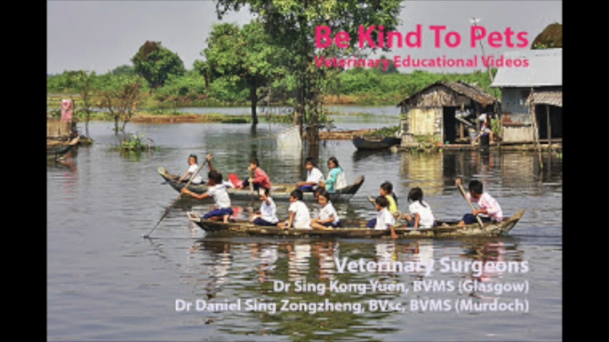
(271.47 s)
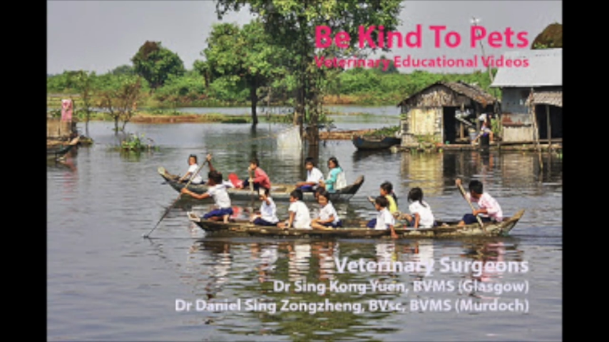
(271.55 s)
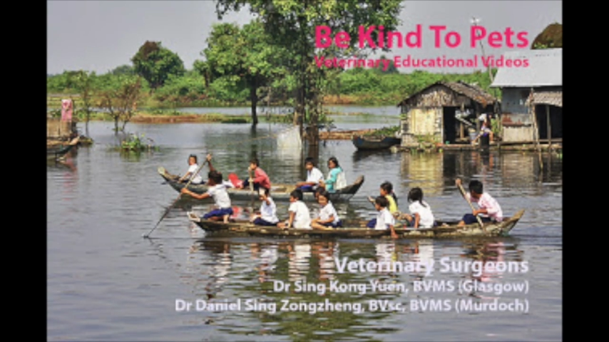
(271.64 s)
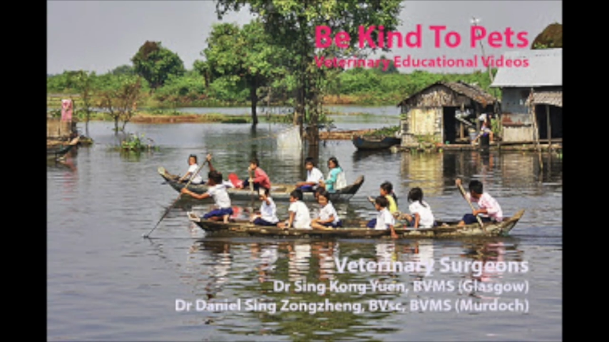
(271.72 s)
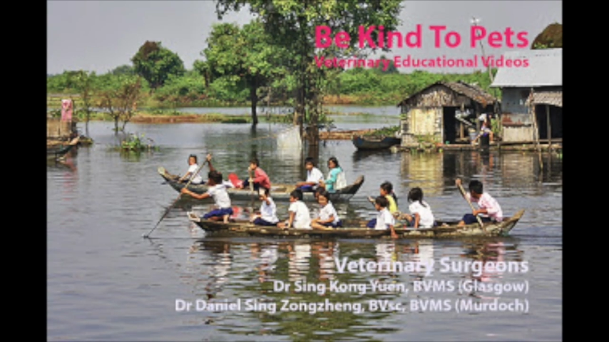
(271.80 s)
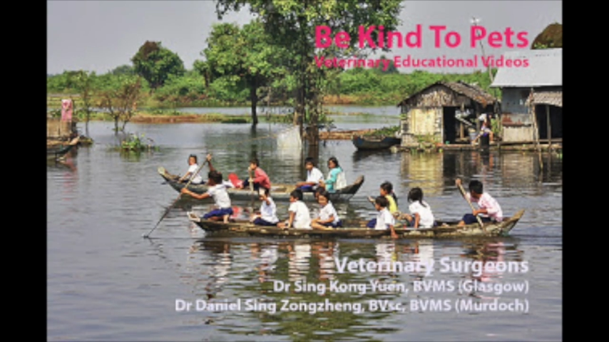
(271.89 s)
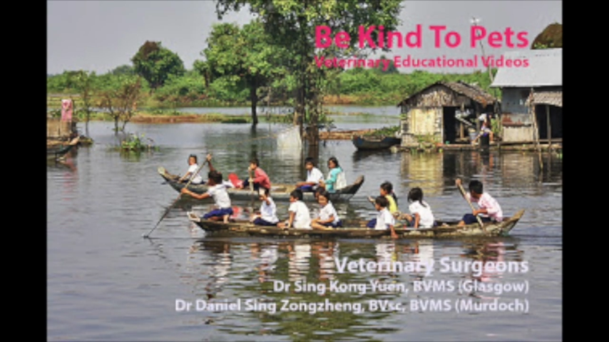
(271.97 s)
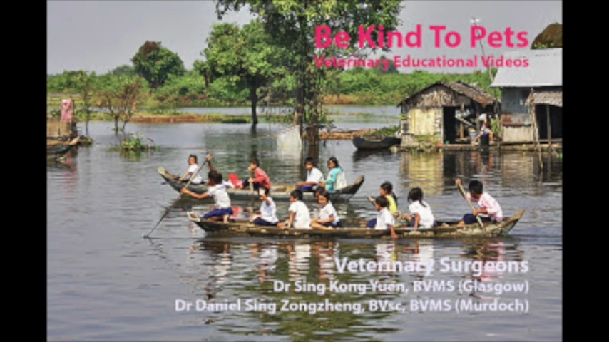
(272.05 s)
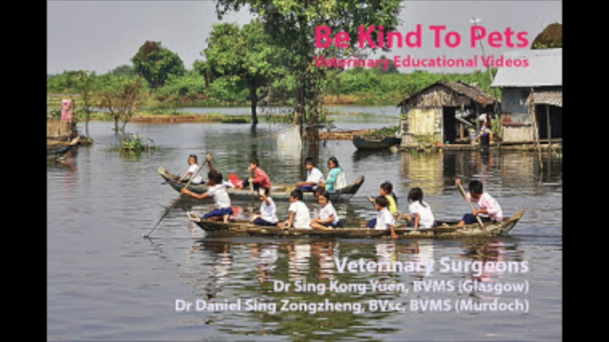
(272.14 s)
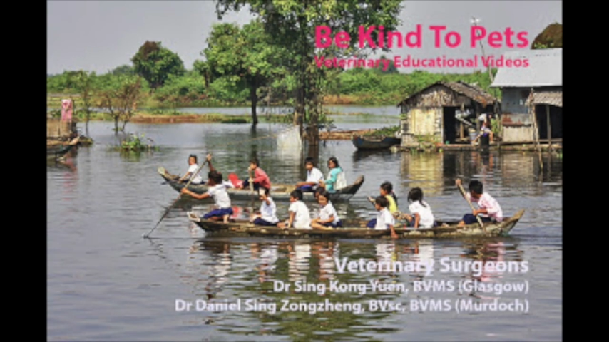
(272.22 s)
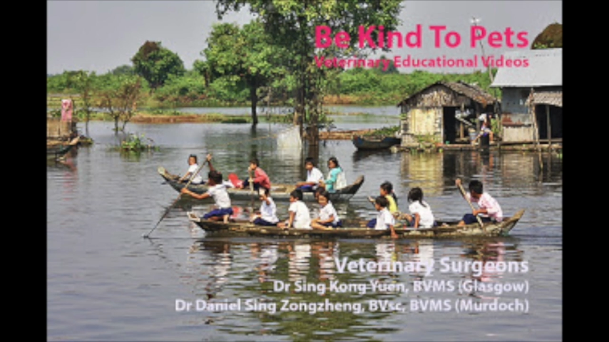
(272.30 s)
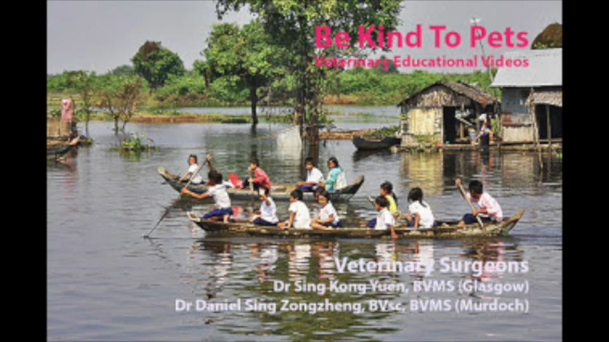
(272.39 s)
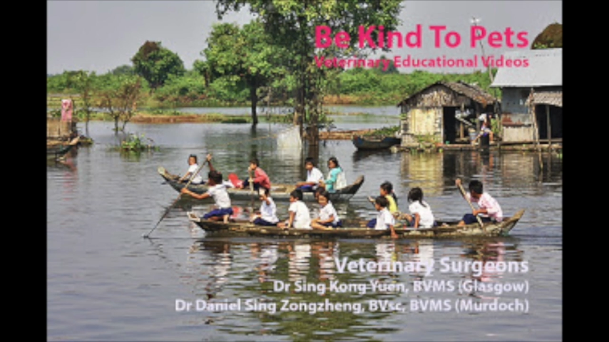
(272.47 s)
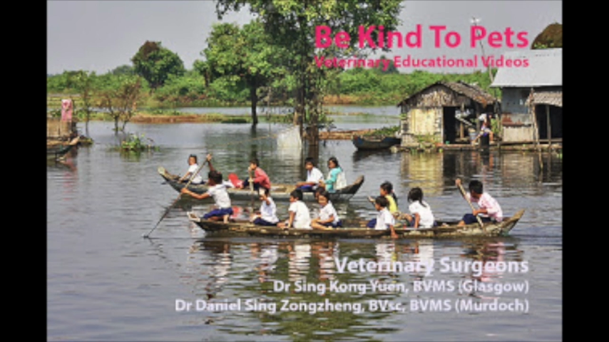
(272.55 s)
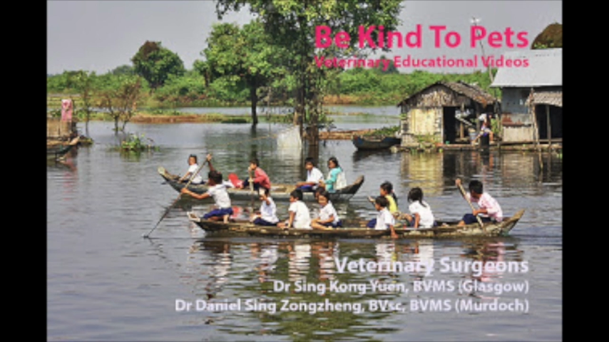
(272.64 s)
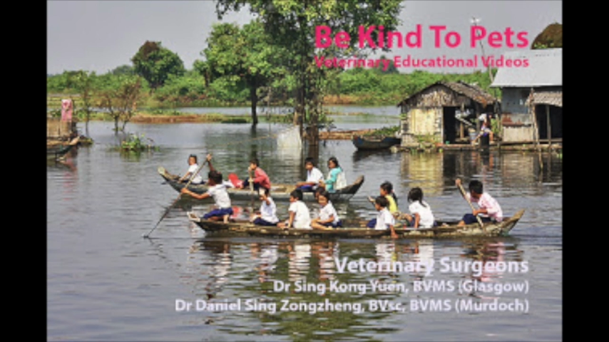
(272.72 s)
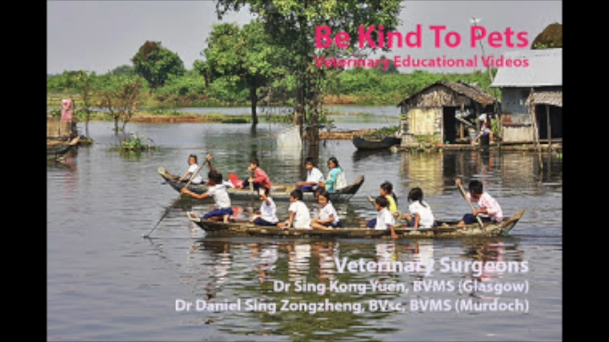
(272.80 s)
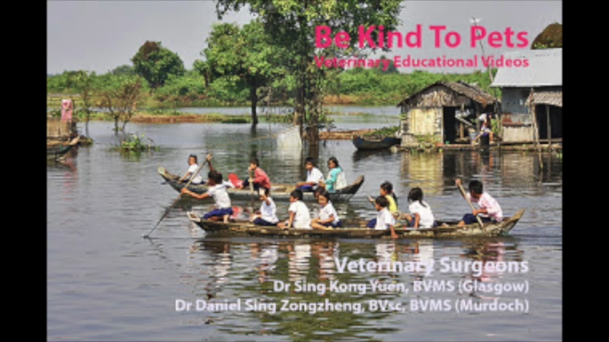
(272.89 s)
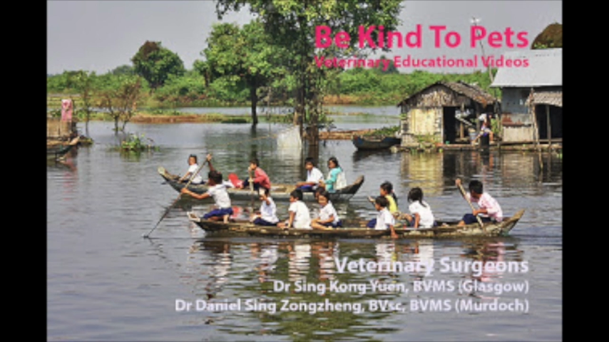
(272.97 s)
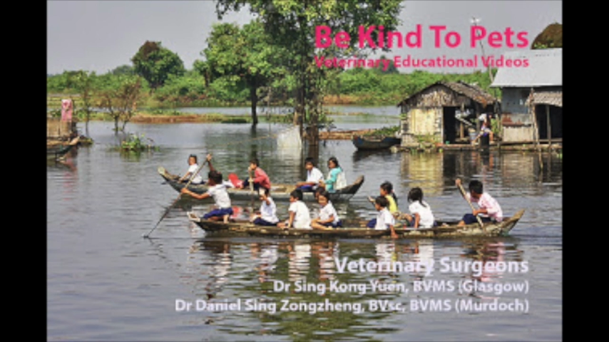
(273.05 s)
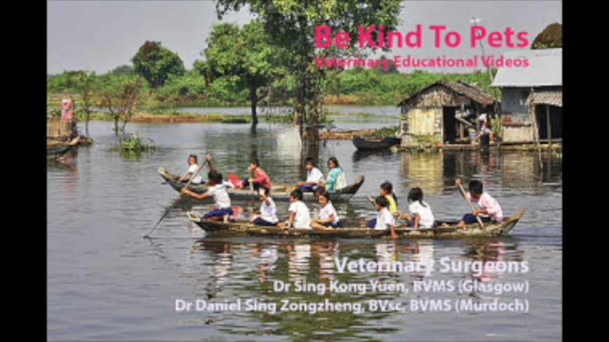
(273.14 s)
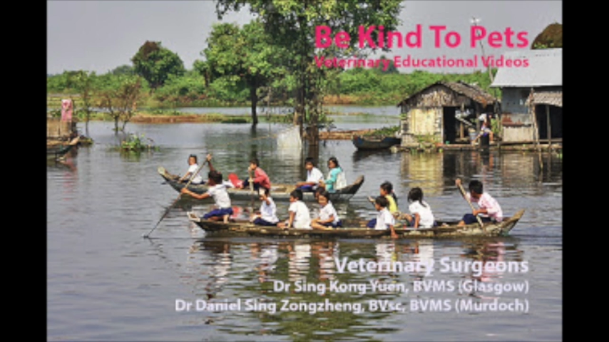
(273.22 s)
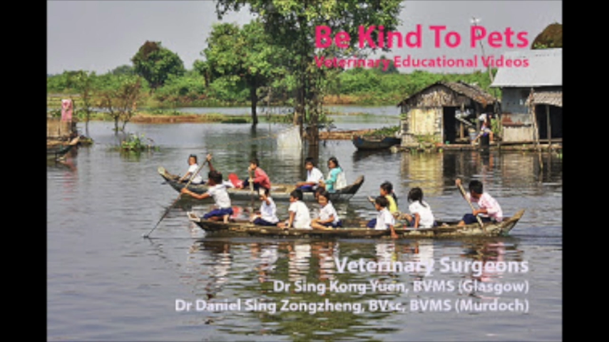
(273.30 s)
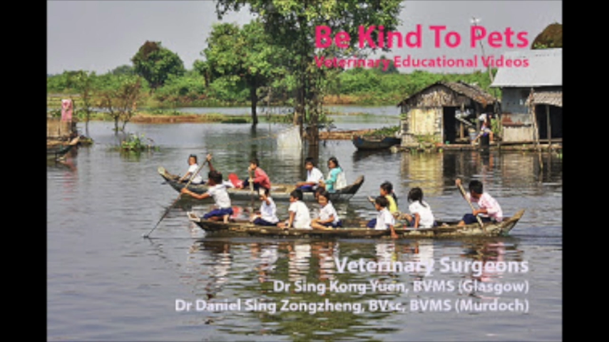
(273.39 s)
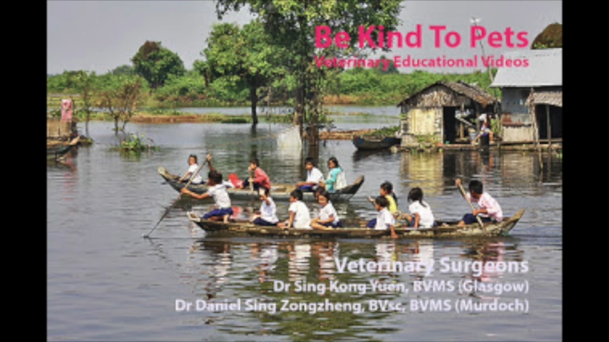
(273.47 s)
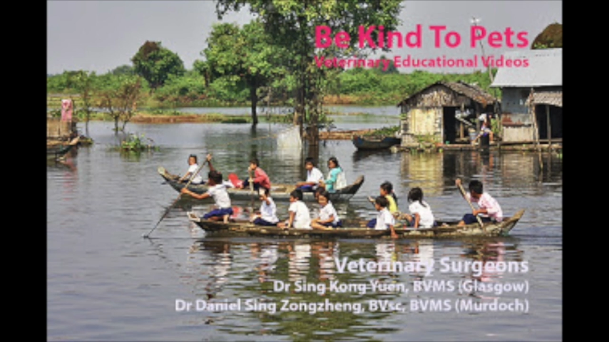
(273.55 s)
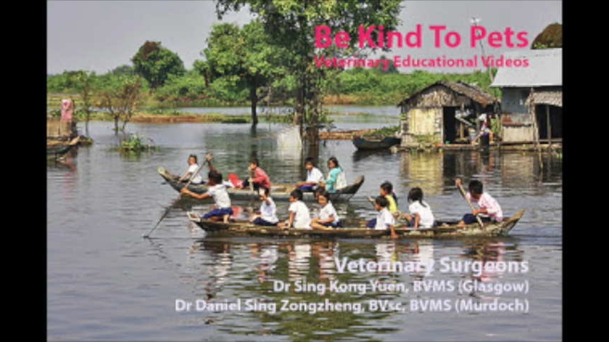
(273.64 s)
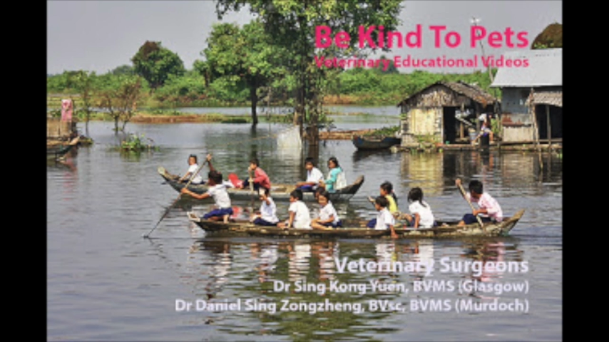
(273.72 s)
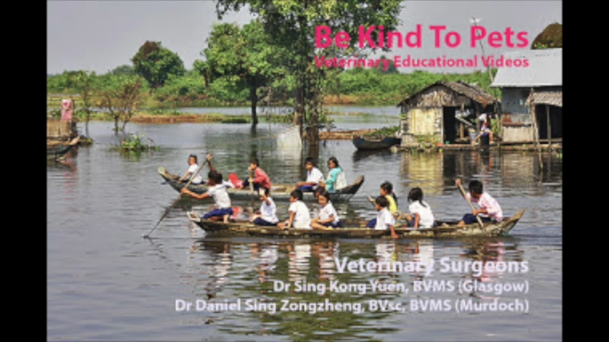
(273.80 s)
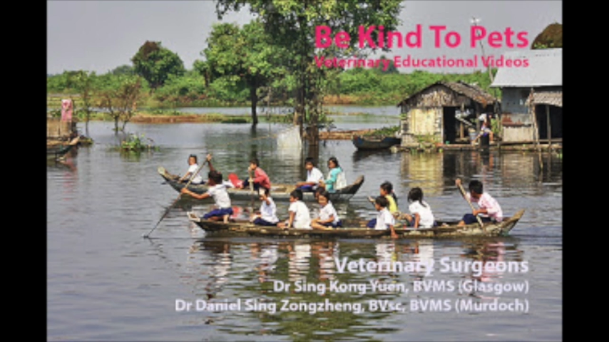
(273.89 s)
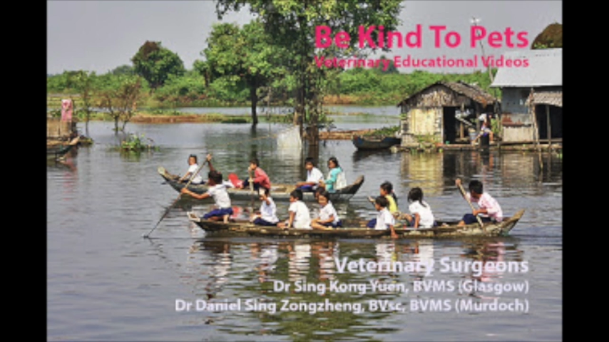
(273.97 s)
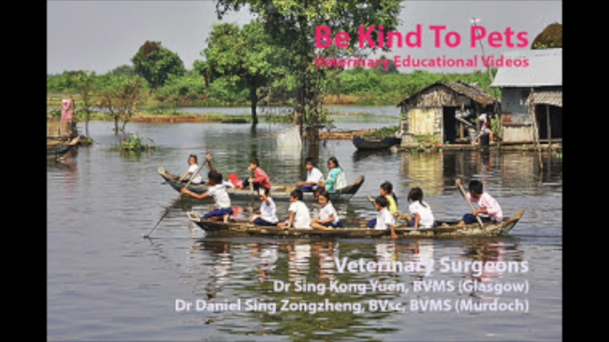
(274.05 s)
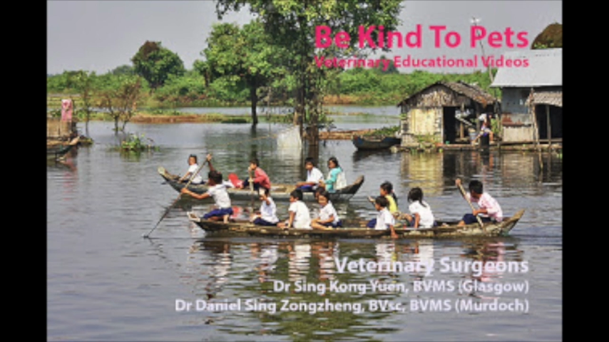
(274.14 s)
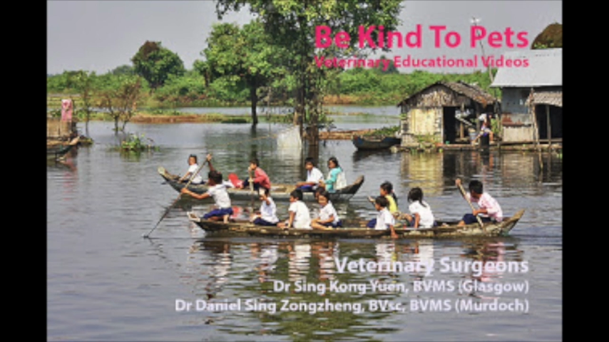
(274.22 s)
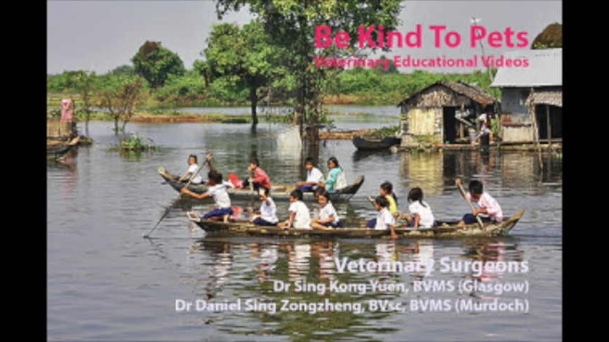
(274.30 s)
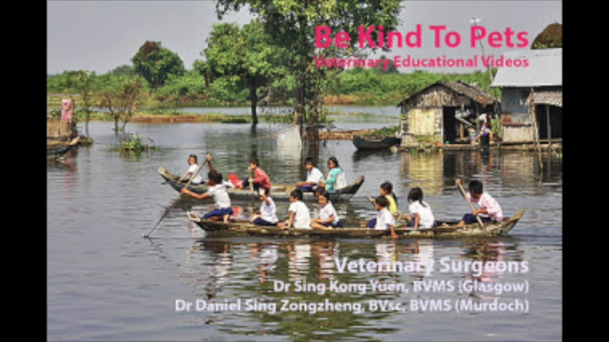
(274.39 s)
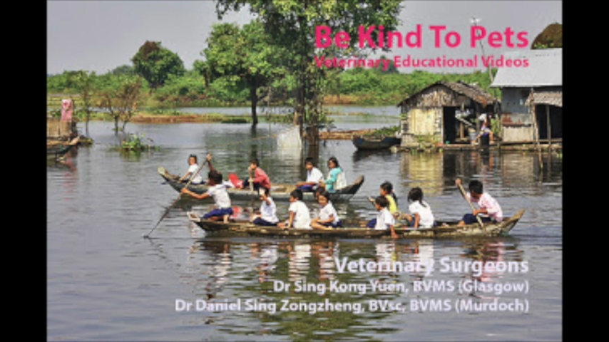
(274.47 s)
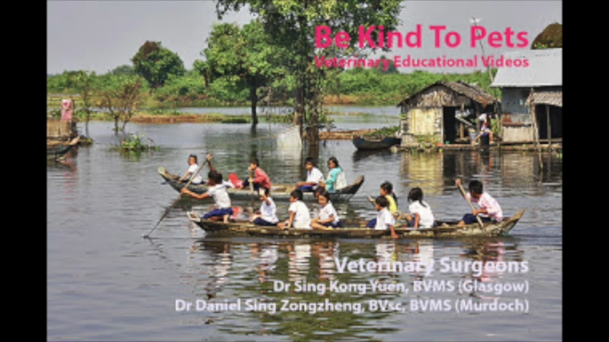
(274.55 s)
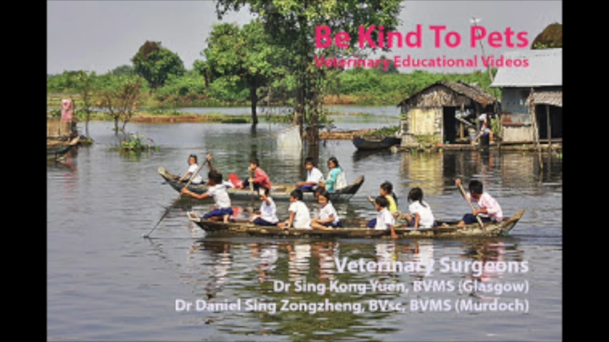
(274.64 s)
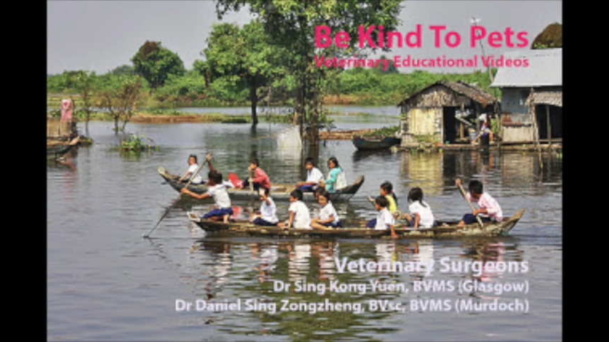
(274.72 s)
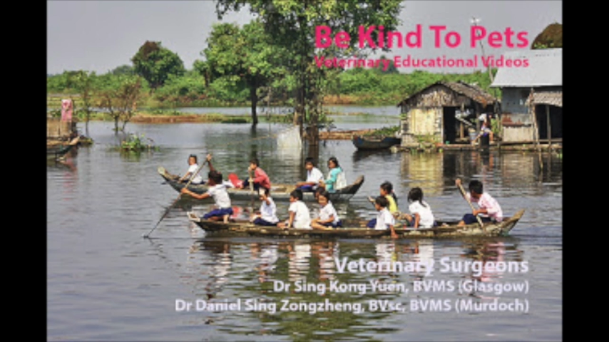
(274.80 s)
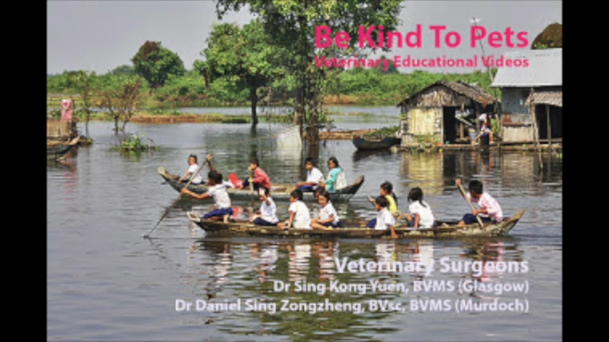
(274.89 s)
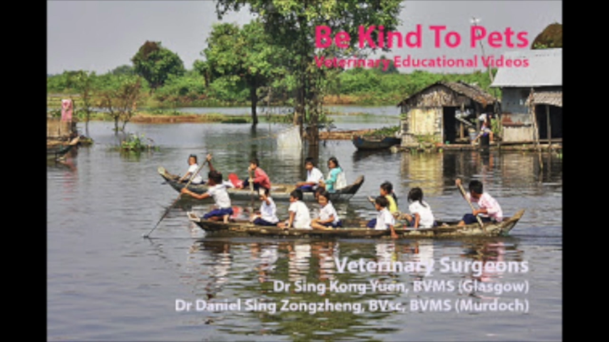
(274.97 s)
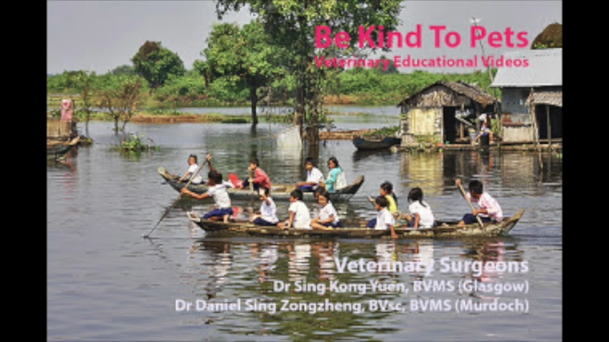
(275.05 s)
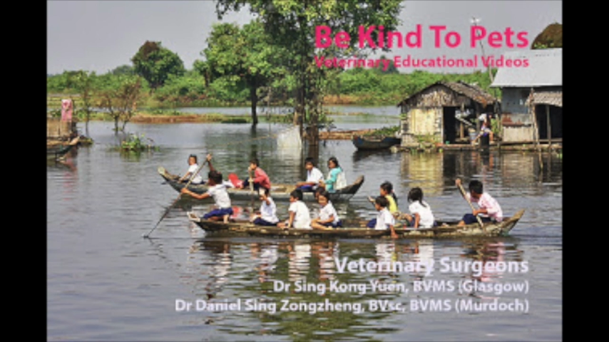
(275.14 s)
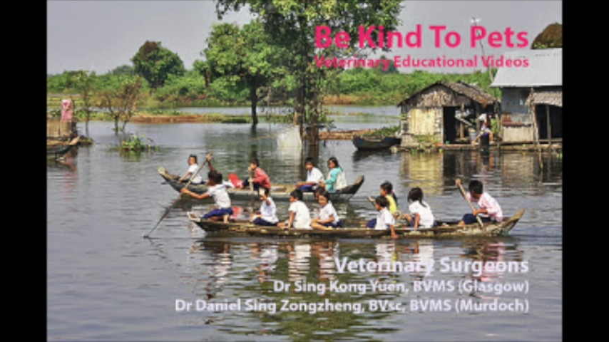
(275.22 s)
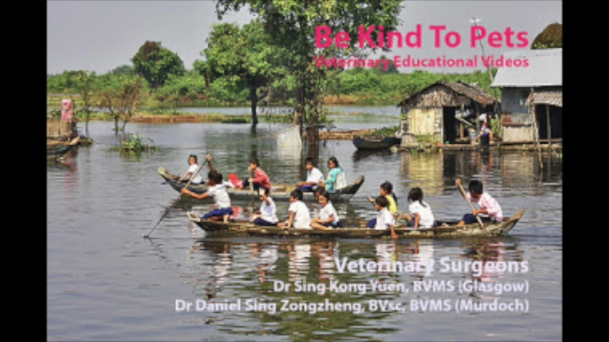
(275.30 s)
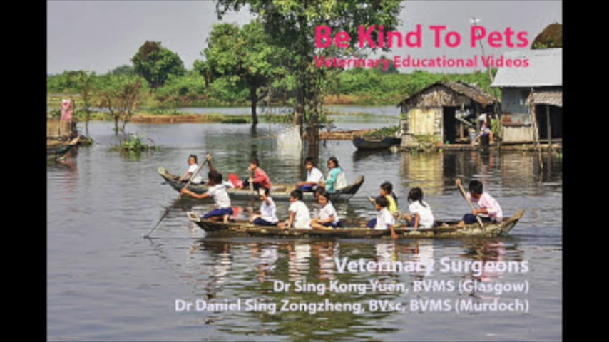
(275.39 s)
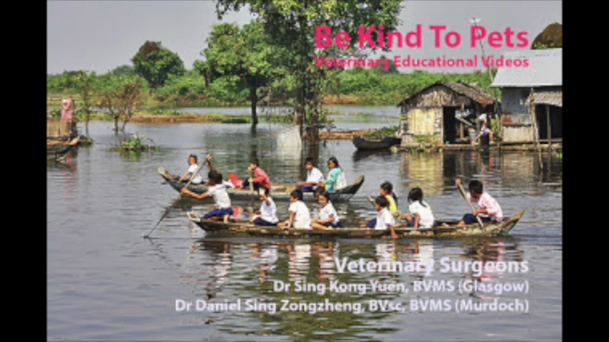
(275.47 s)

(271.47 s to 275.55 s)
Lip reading: No face is visible, so there are no lips to read.